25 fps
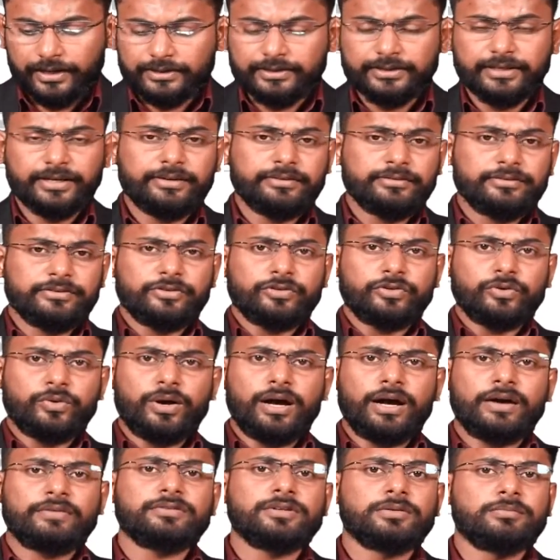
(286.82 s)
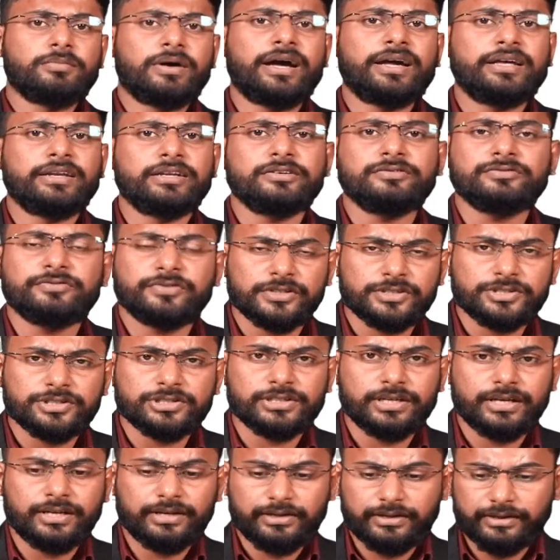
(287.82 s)
Then you have the mining
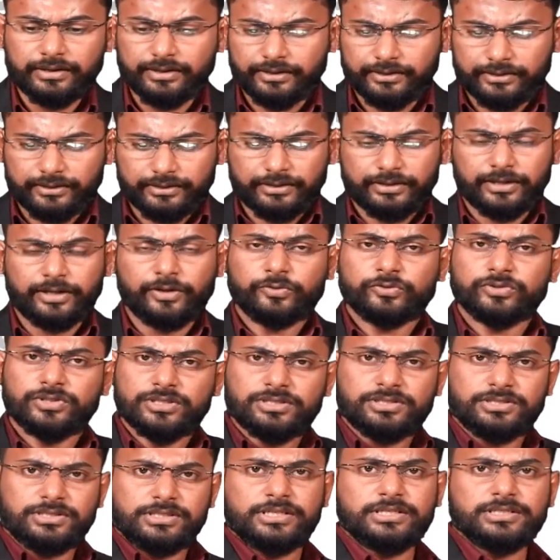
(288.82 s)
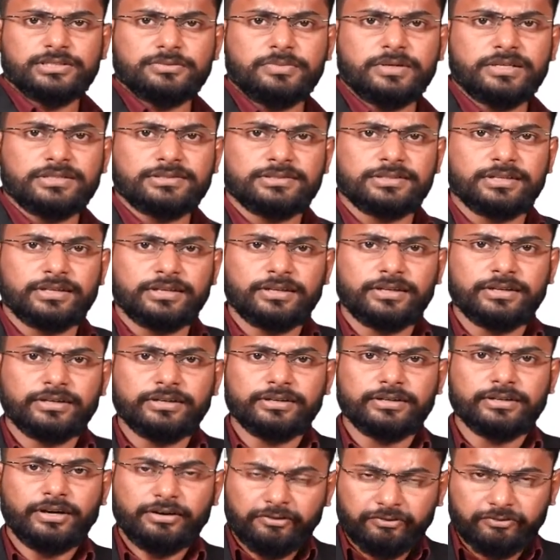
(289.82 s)
functionality. Now this is
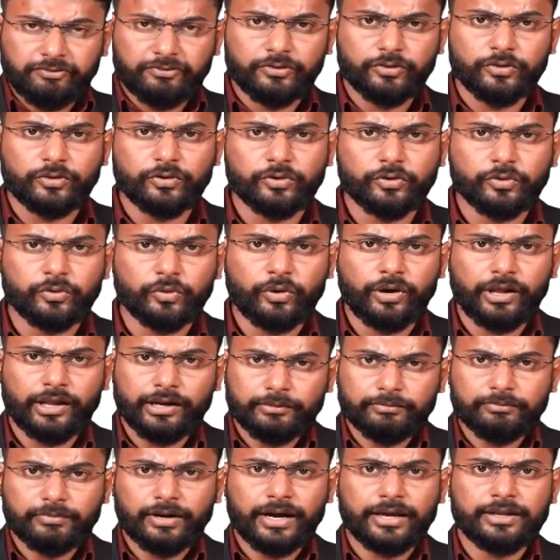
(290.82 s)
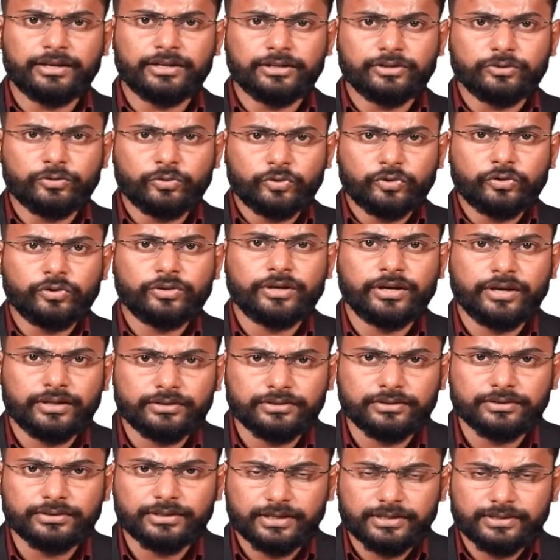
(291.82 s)
basically a full node and a mining node
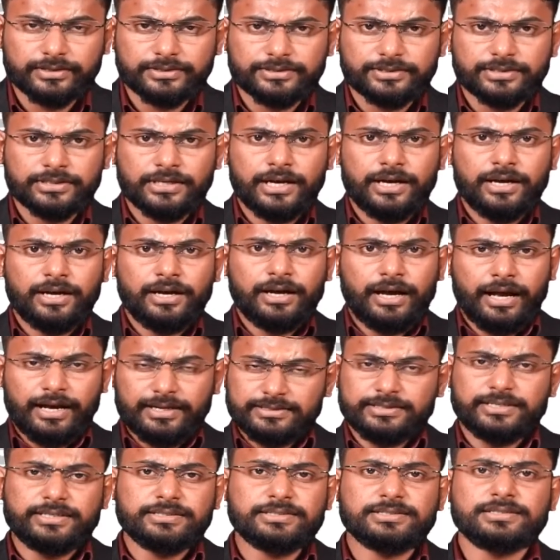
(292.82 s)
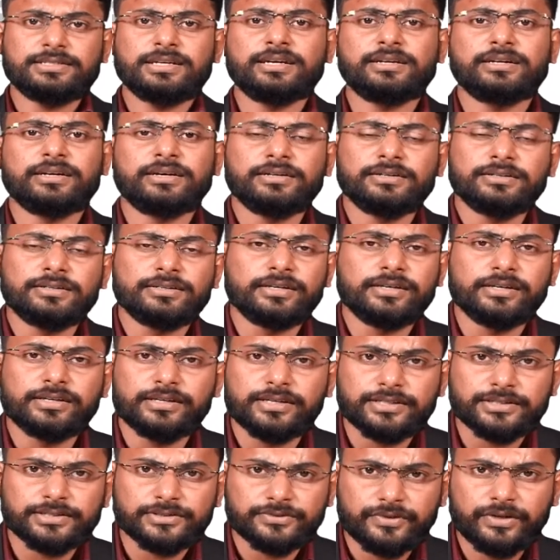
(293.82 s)
together. That is, as I had stated earlier
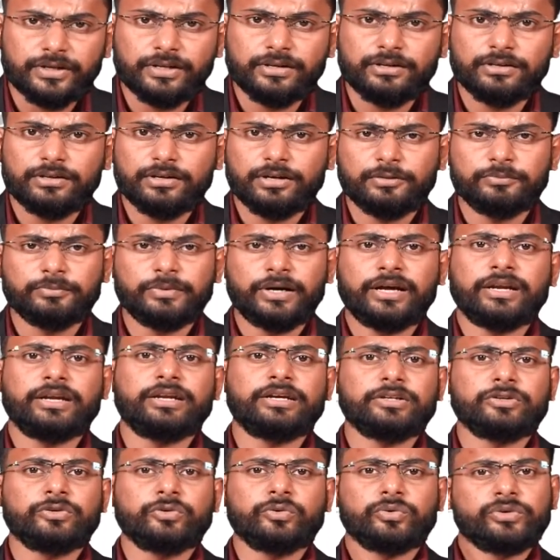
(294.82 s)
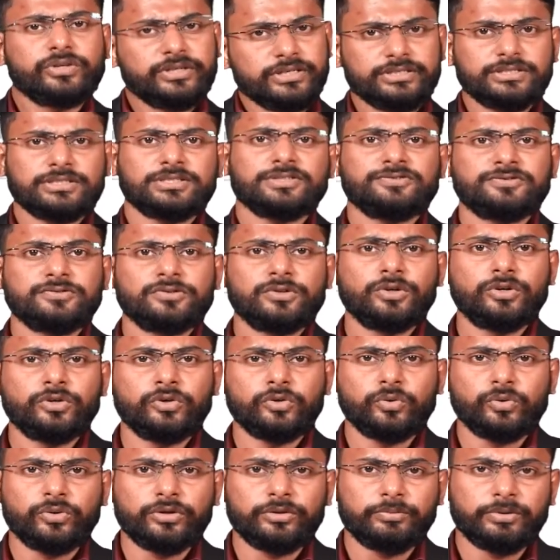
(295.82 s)
as well, a mining node is a full
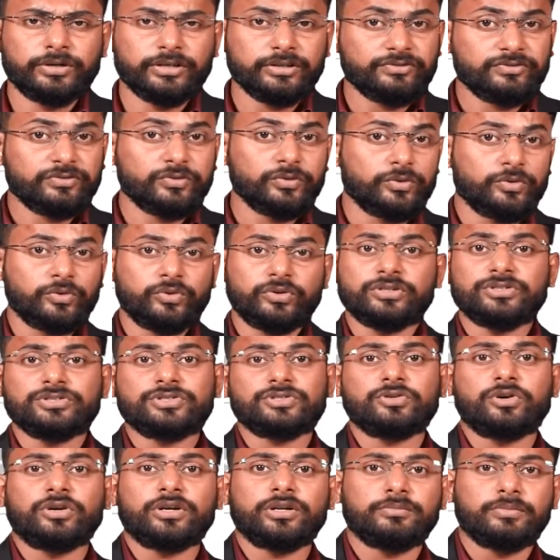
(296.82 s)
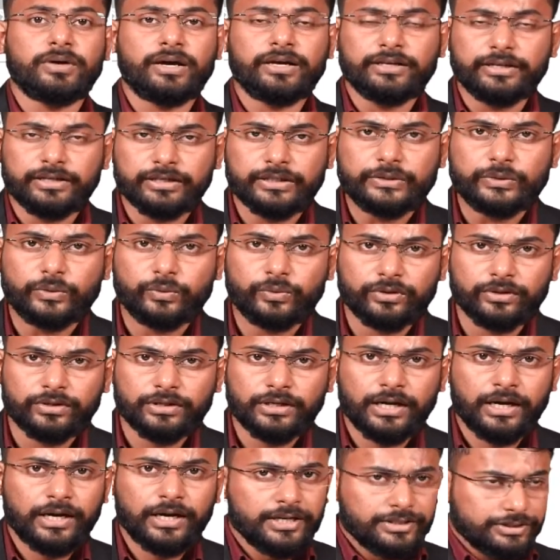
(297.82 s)
node, but a full node is not a mining node.
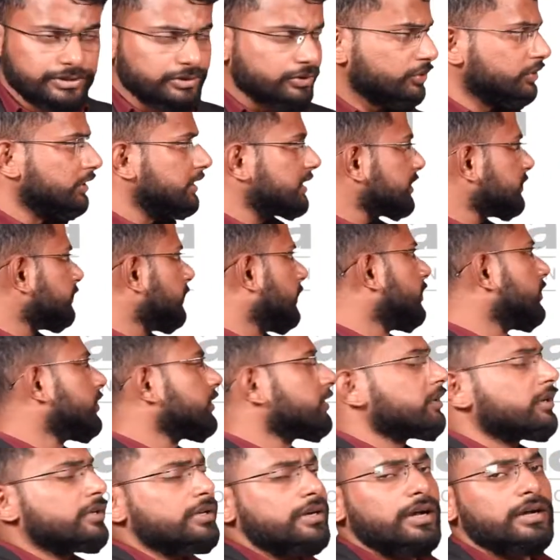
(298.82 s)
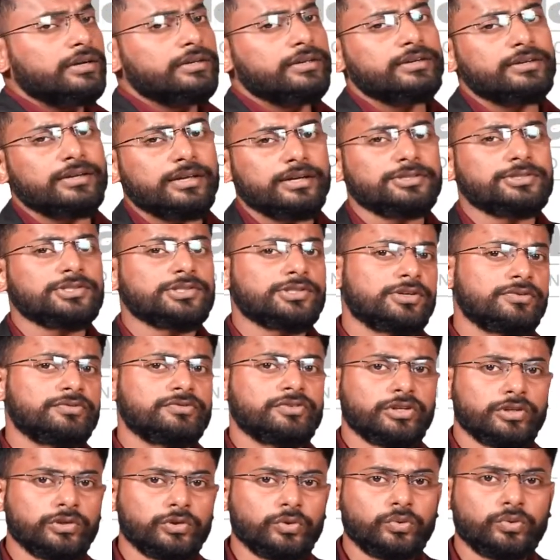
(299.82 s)
So this particular architecture of
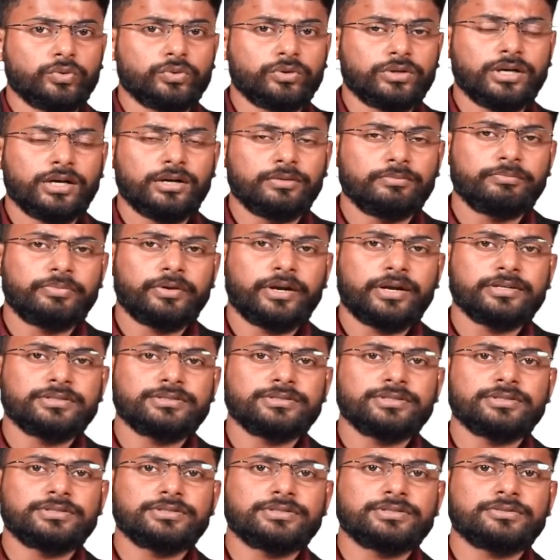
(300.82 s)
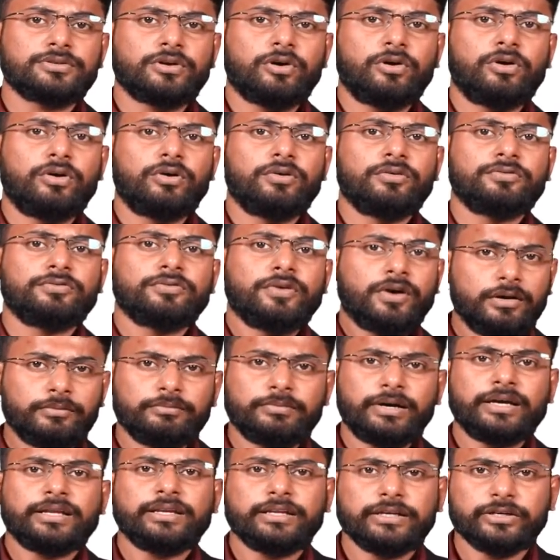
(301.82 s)
the node comprises of a
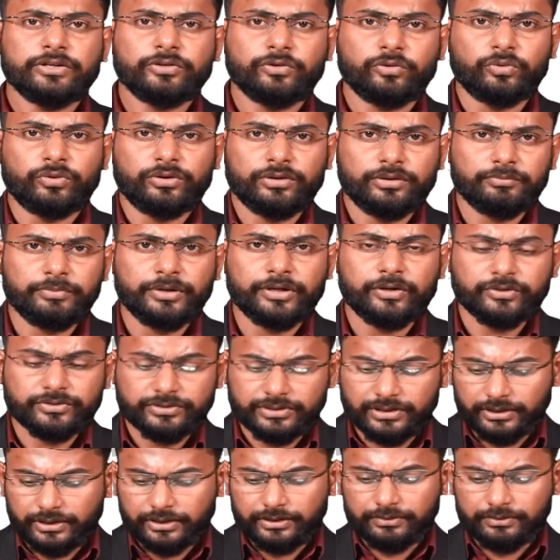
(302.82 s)
mining node because it